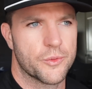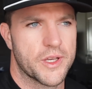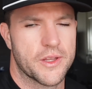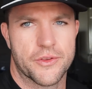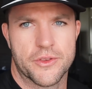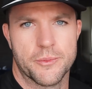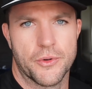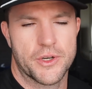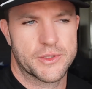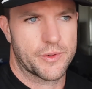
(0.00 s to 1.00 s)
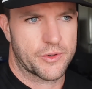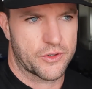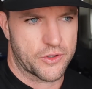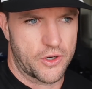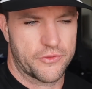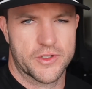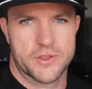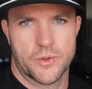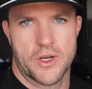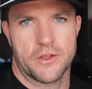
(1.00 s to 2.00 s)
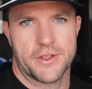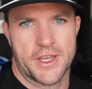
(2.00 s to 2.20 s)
with the boys. We went and got a coffee as well.